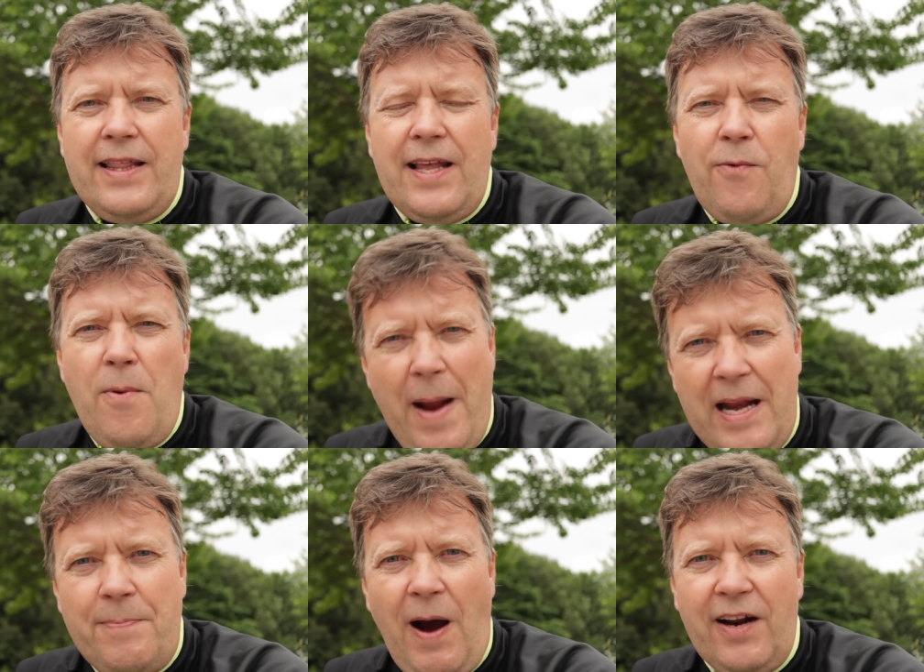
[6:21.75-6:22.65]
The
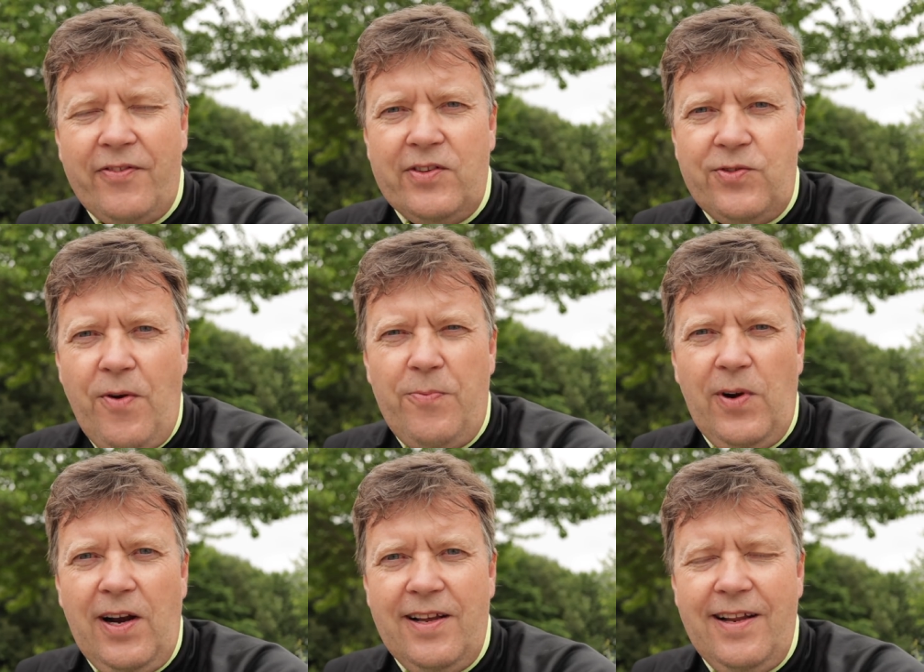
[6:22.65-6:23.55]
remaining part of the trip
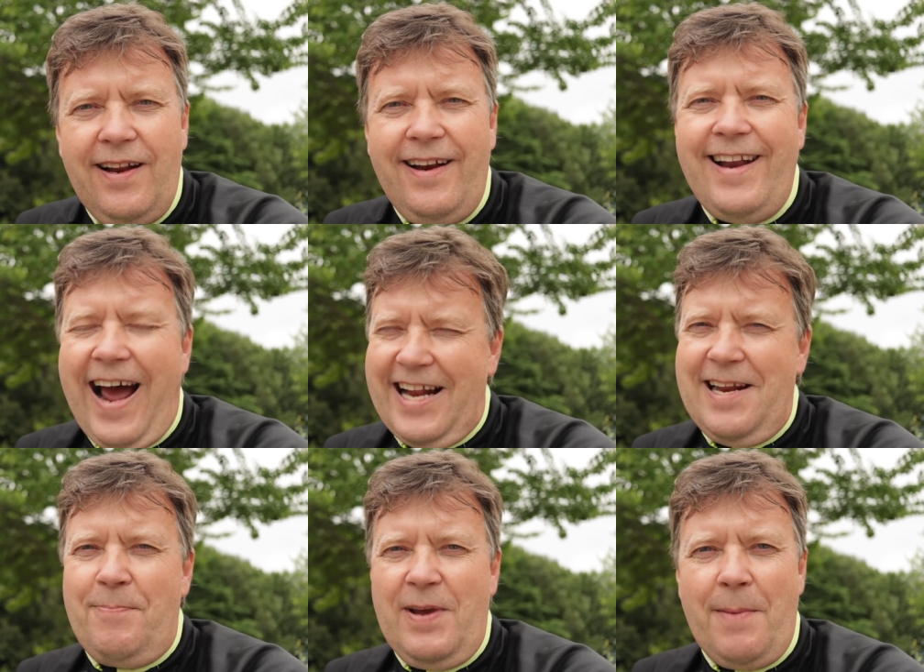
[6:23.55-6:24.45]
will uh,
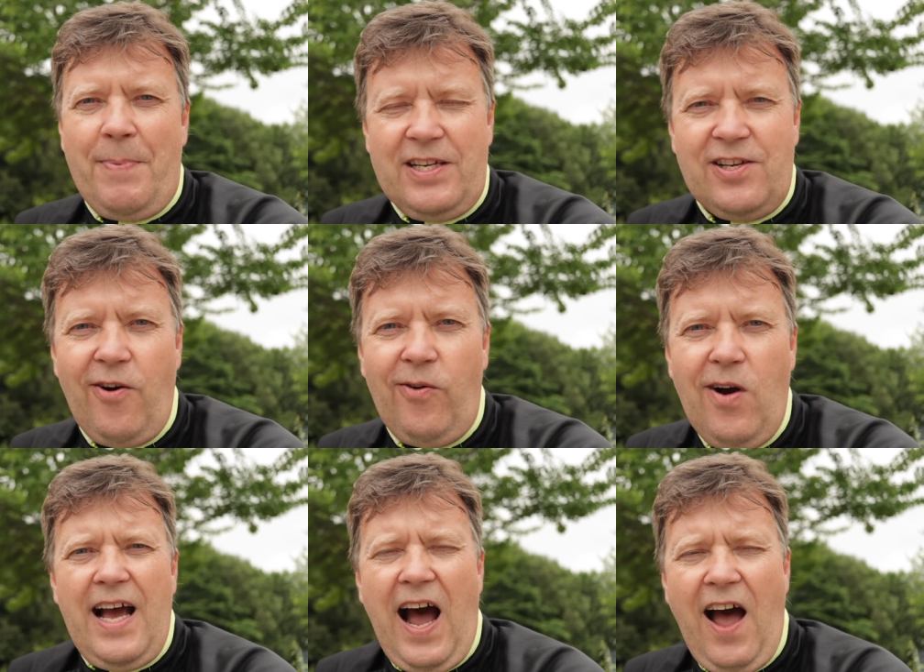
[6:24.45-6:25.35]
likely be a bit slow.
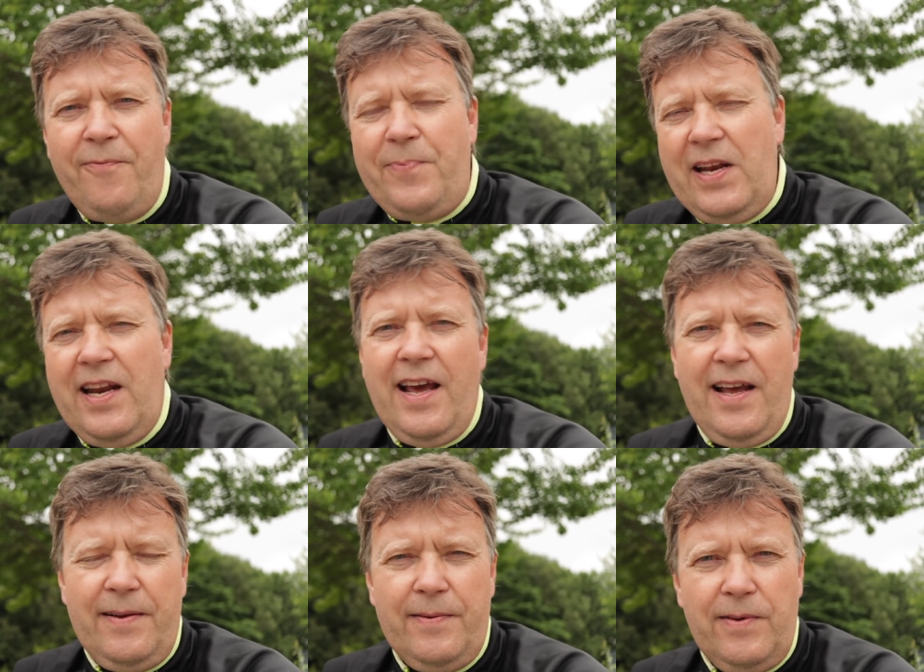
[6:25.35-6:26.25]
I've been
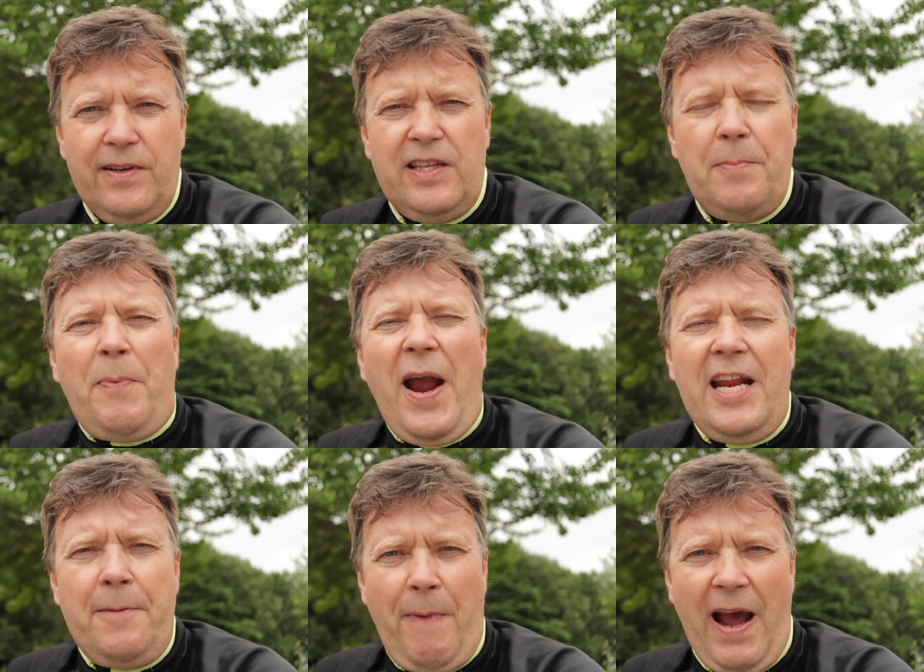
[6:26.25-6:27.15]
uh,
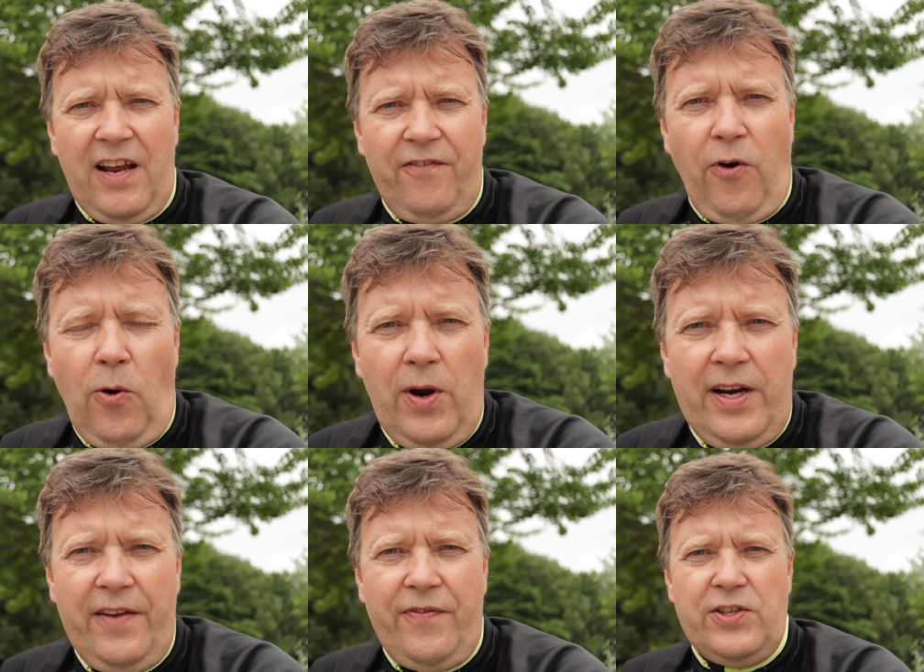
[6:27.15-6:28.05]
debating back and forward
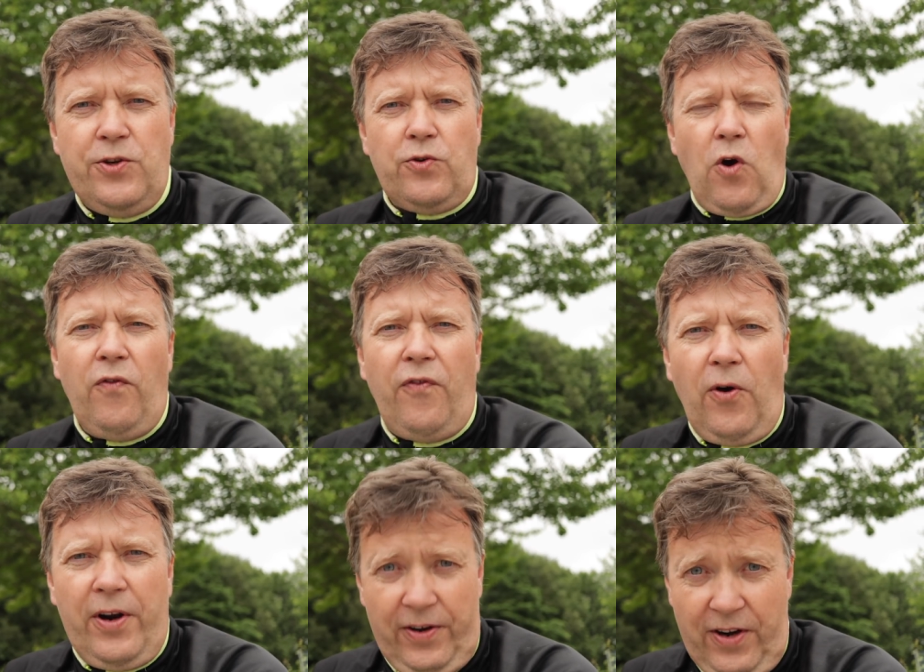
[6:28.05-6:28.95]
if I should go
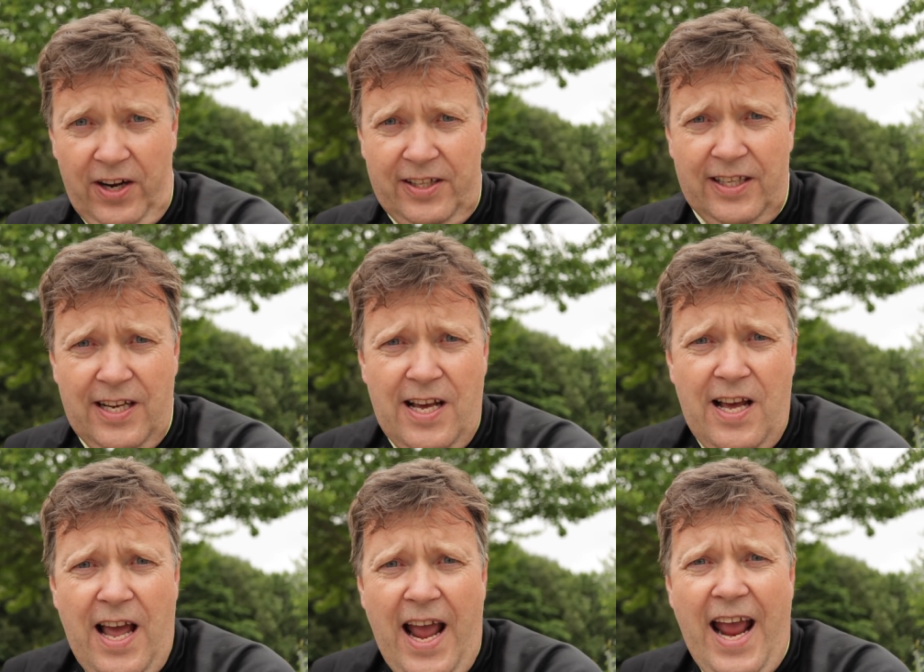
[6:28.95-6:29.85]
for it or not,
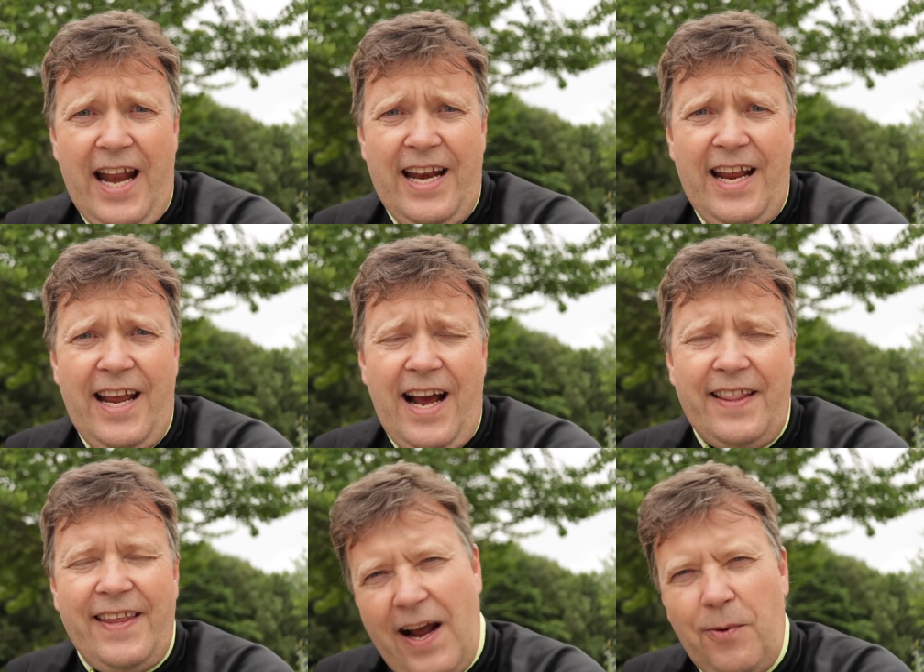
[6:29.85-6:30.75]
and uh,
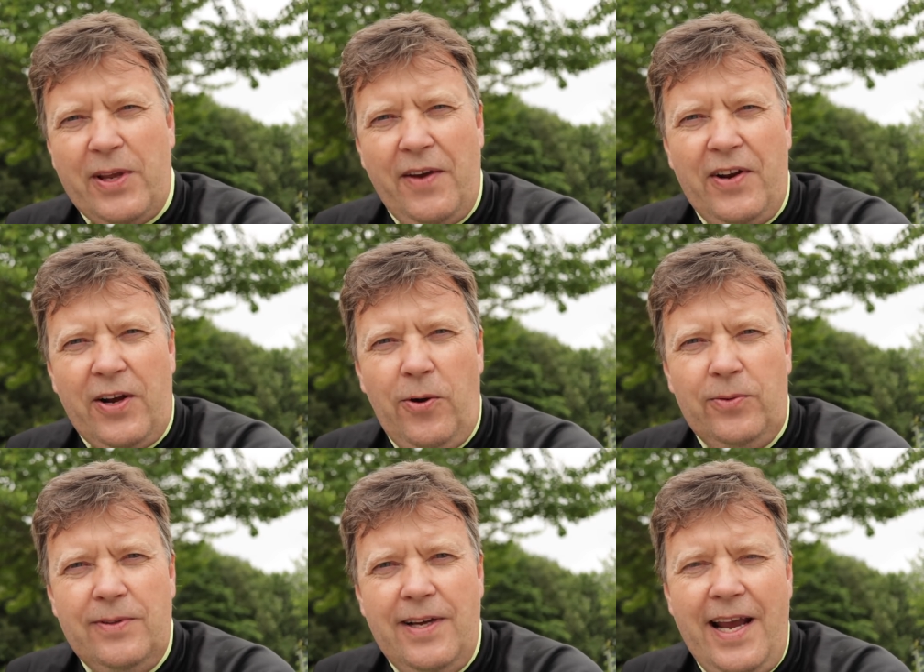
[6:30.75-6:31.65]
I think I will give it a go.
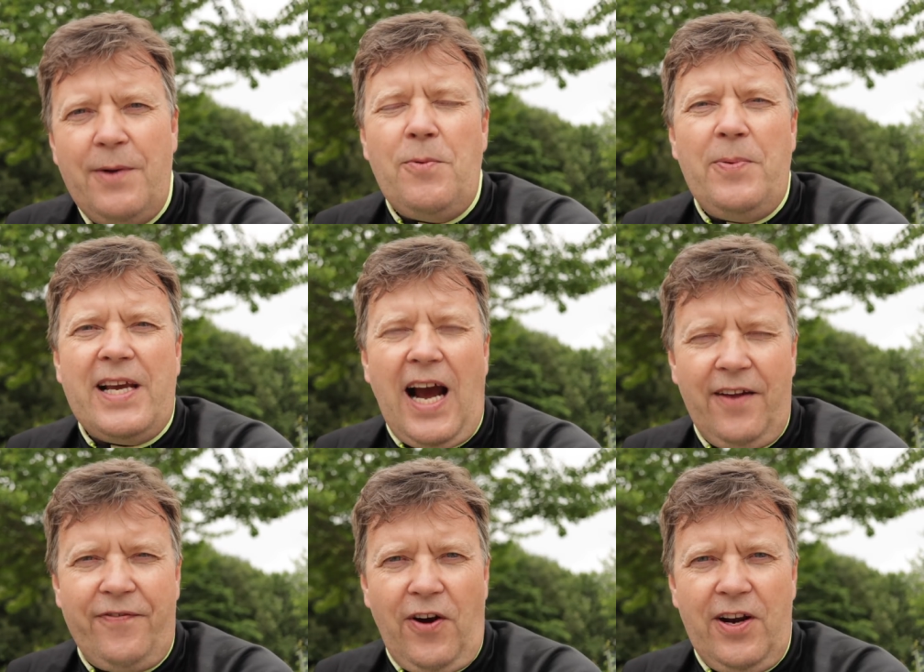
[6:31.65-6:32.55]
It would be
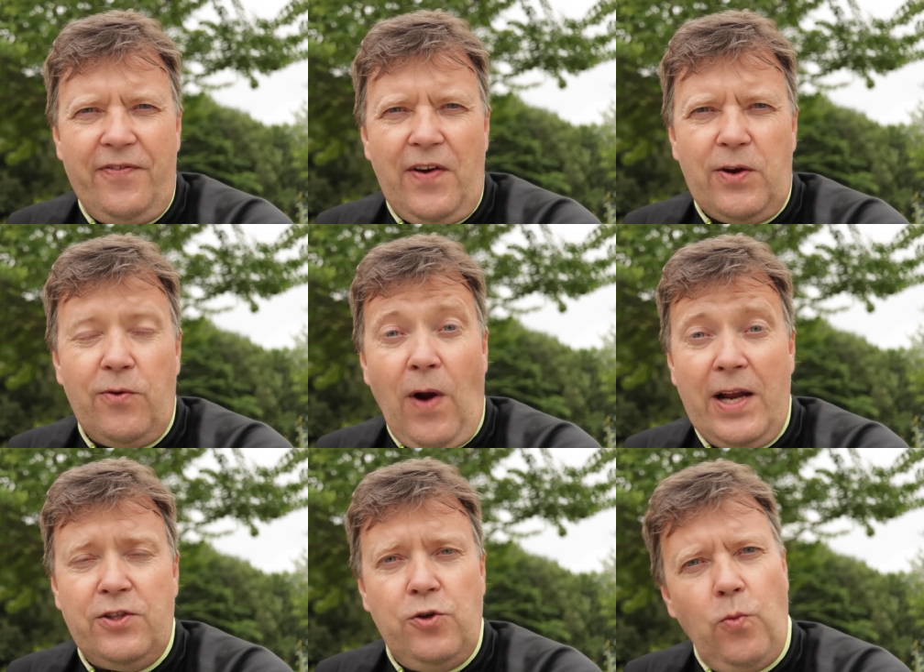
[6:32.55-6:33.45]
kind of fun if I could
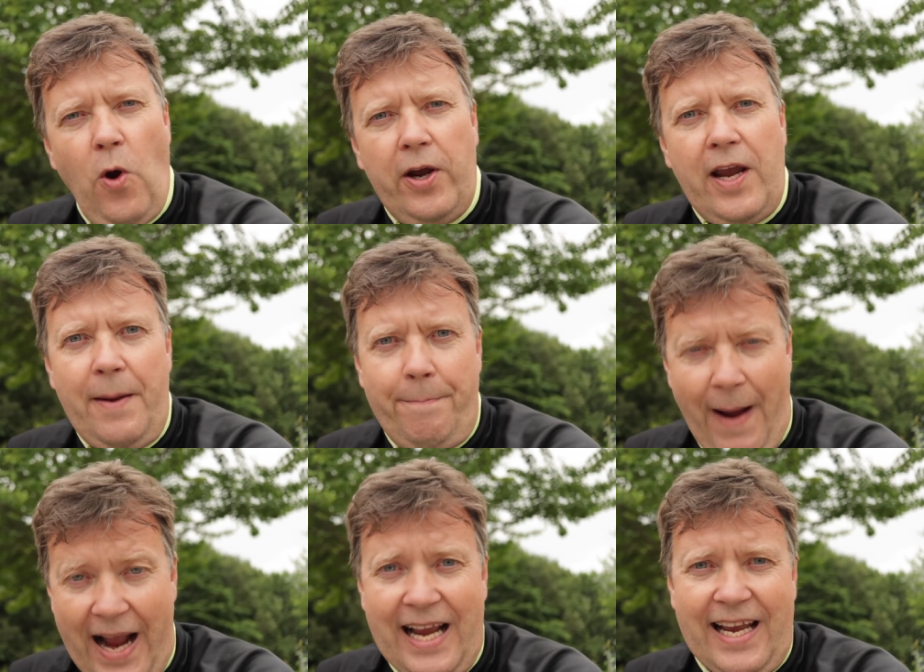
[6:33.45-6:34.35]
ride to work and
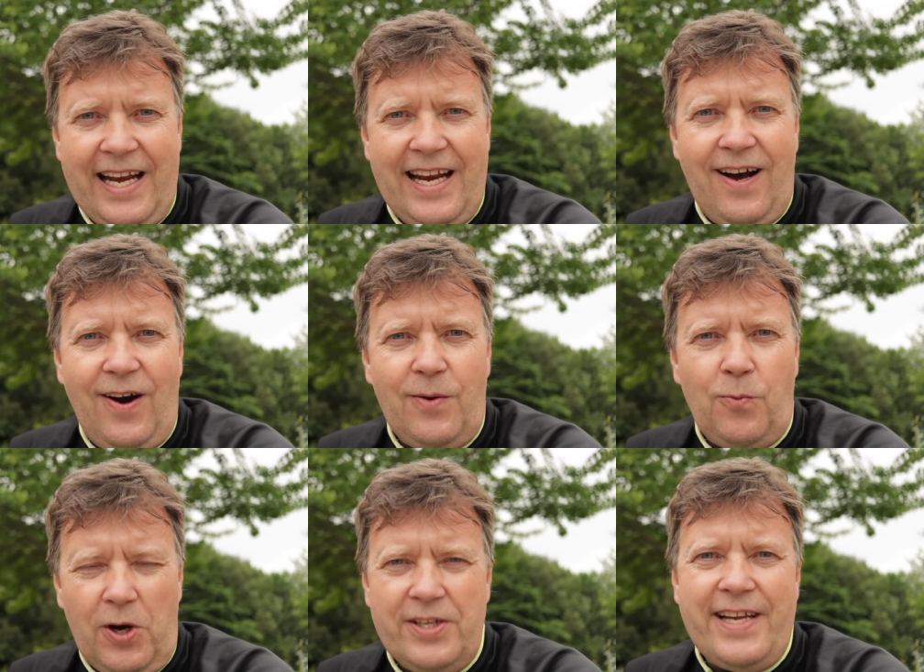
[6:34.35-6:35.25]
back again on
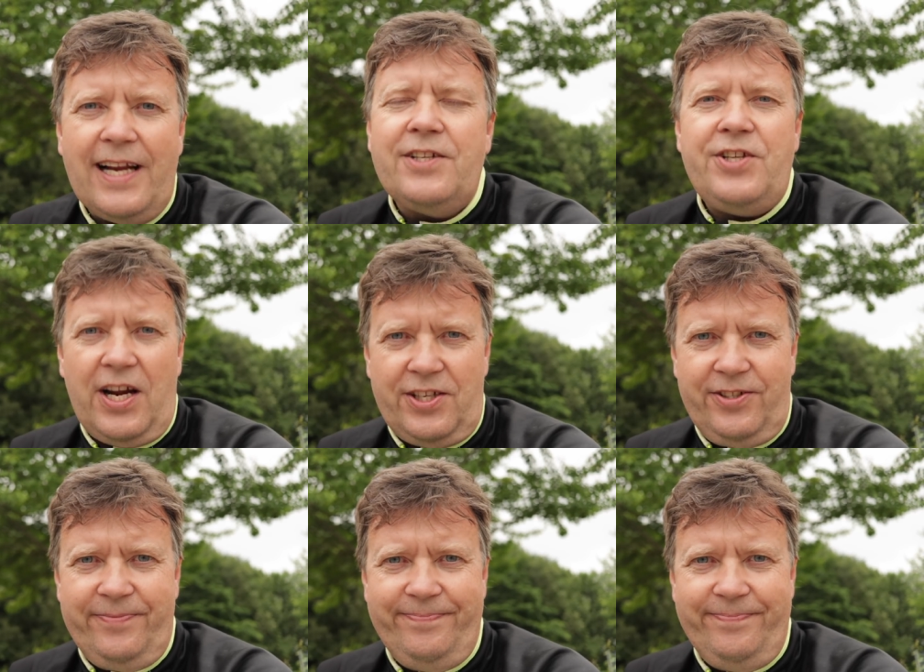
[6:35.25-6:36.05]
one single charge.